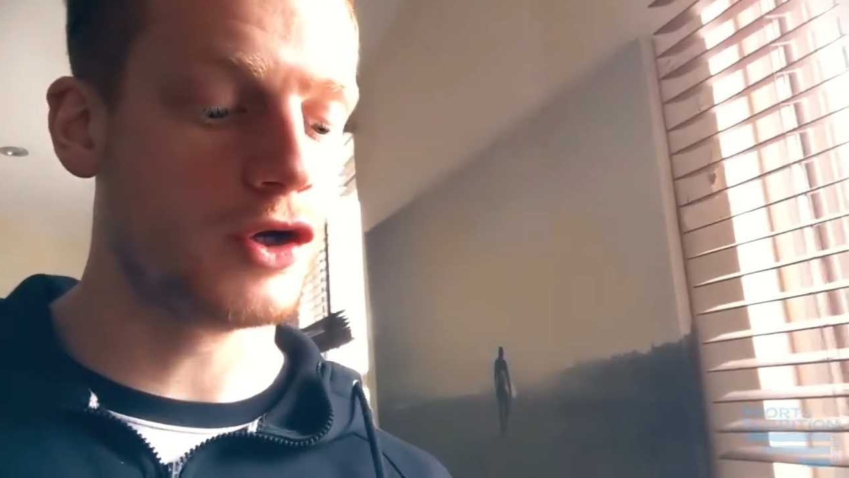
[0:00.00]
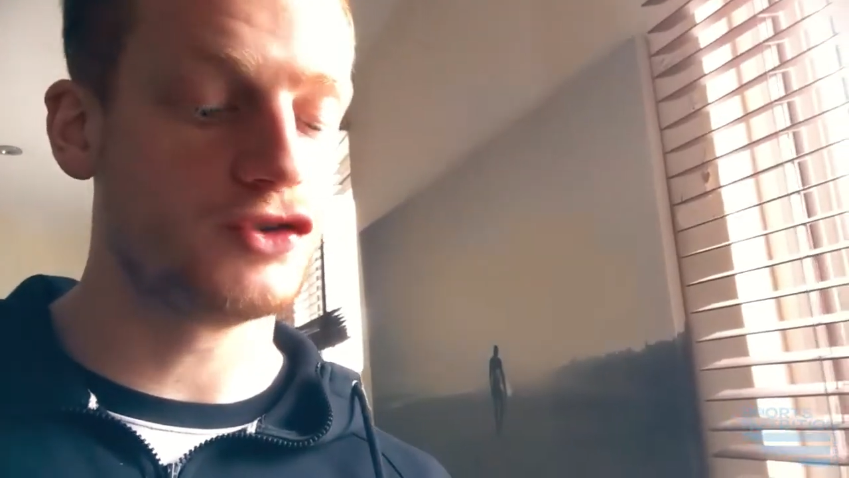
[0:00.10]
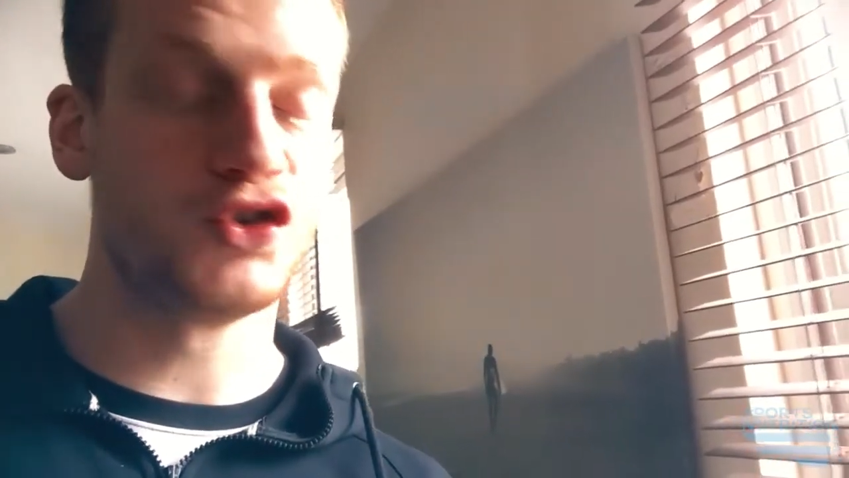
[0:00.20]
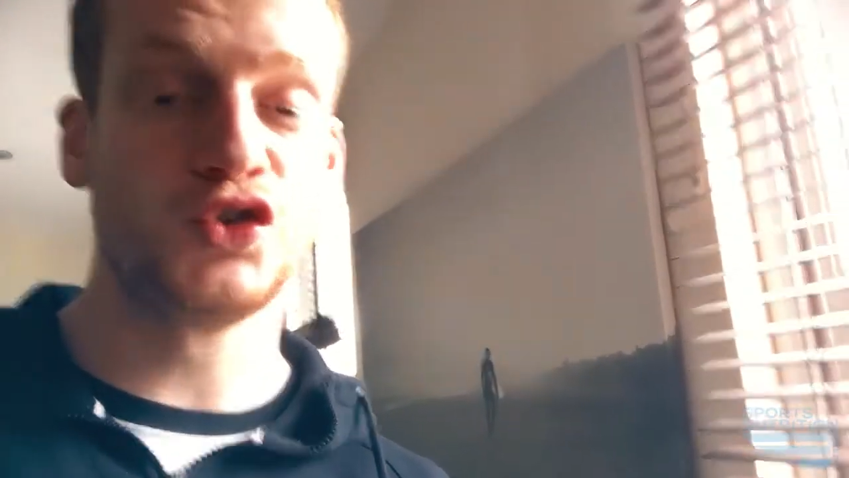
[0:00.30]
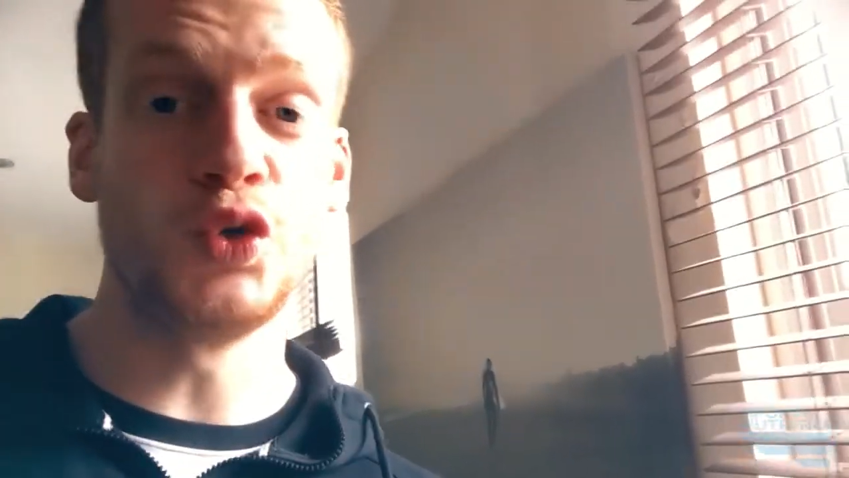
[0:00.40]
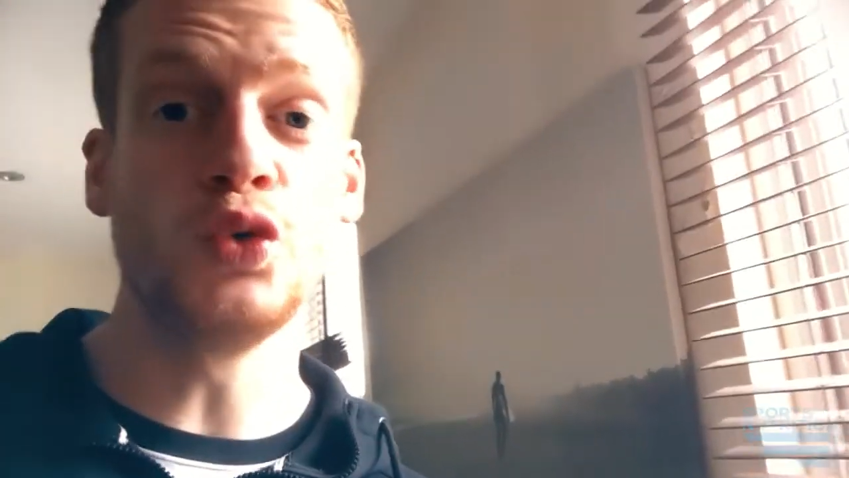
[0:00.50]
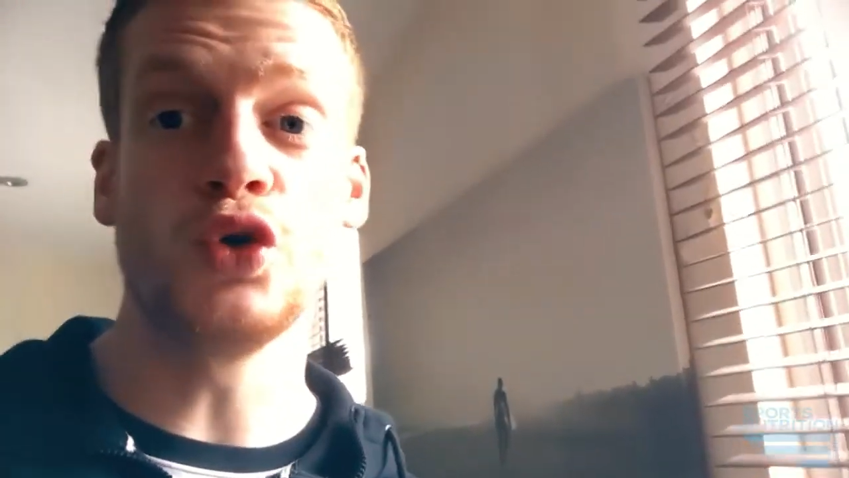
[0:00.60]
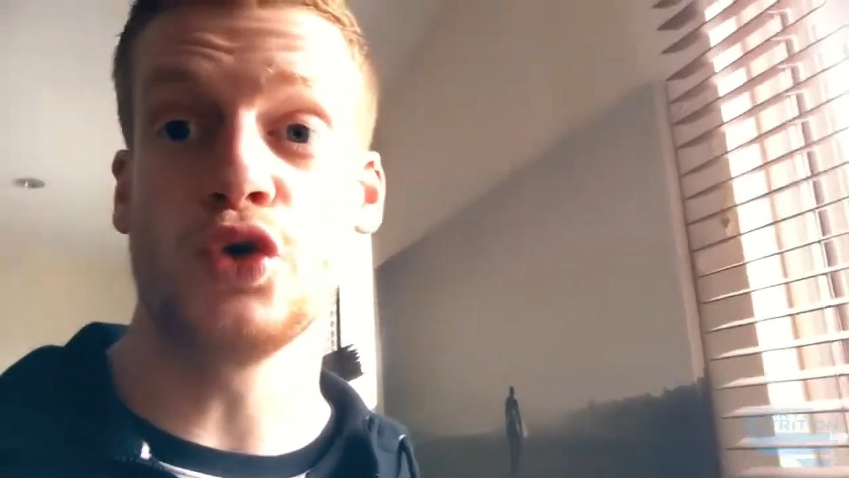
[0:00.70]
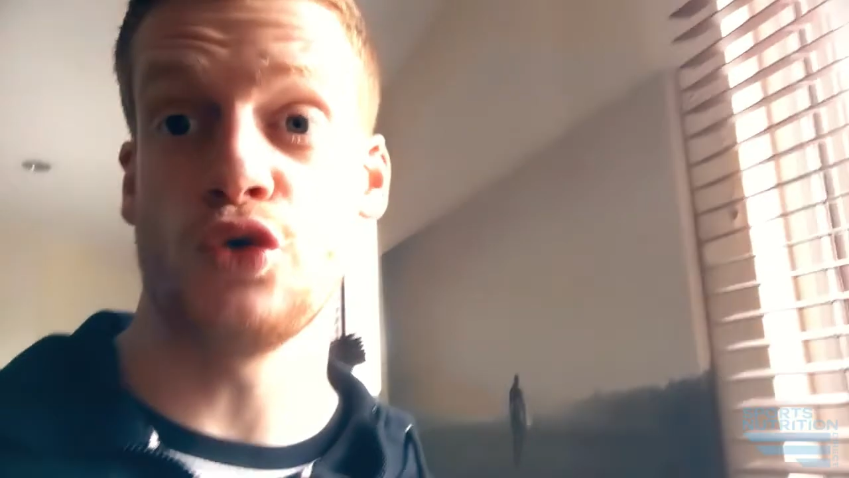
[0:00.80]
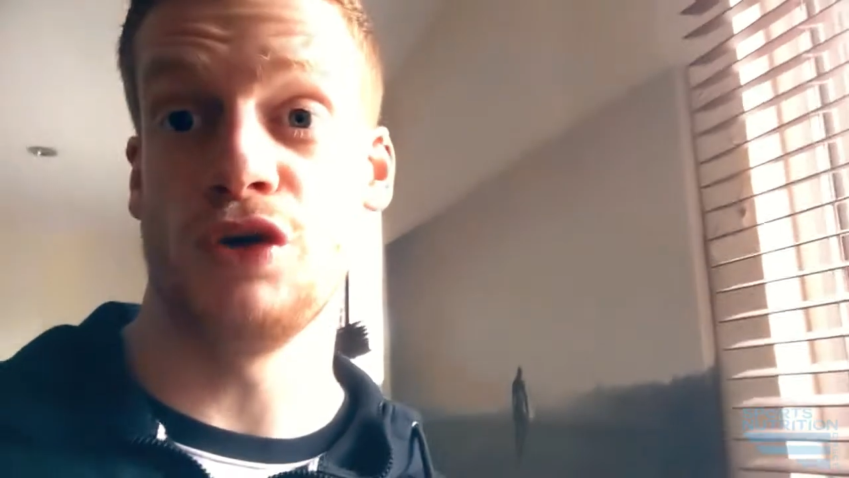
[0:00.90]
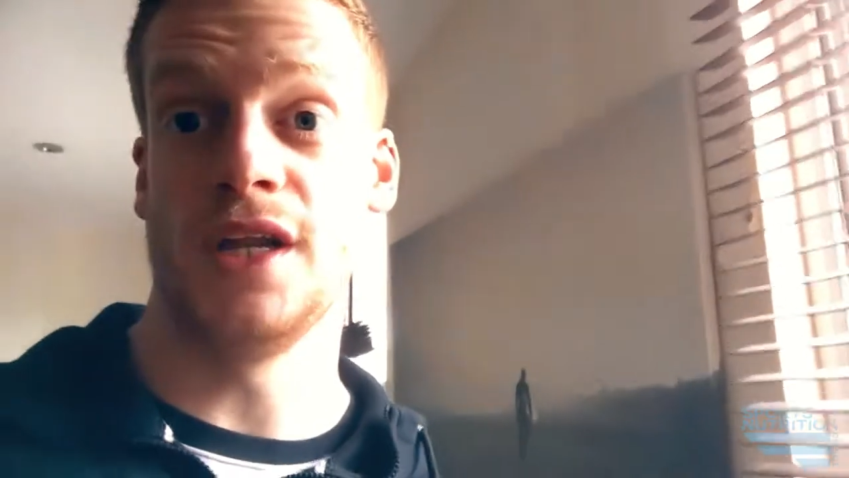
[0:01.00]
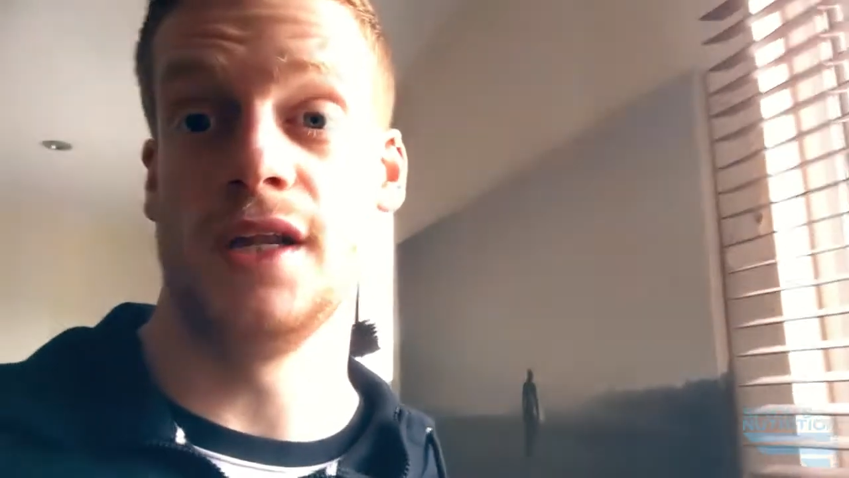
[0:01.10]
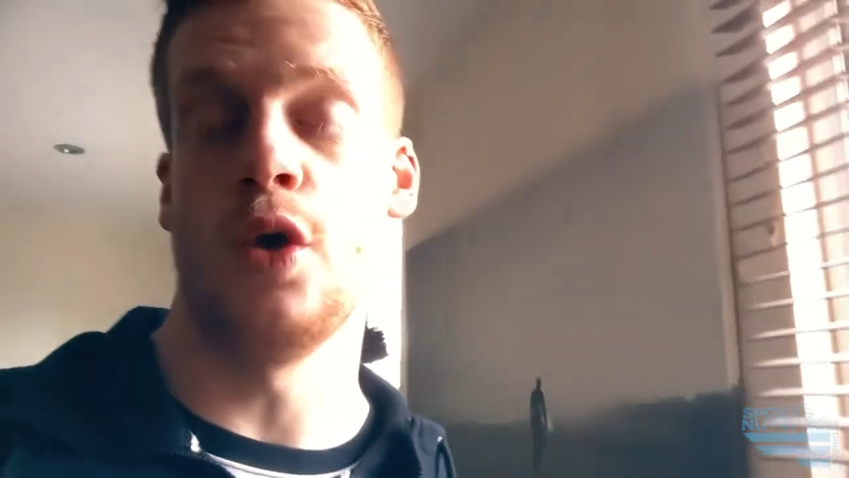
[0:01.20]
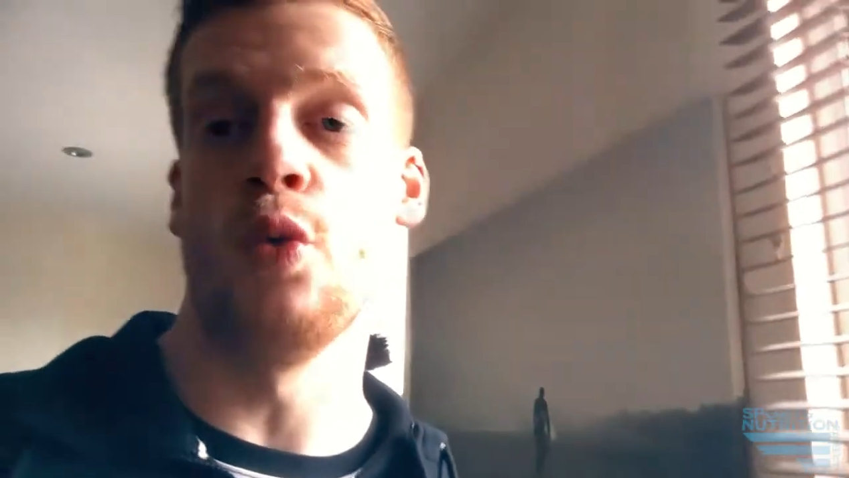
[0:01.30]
sukrin,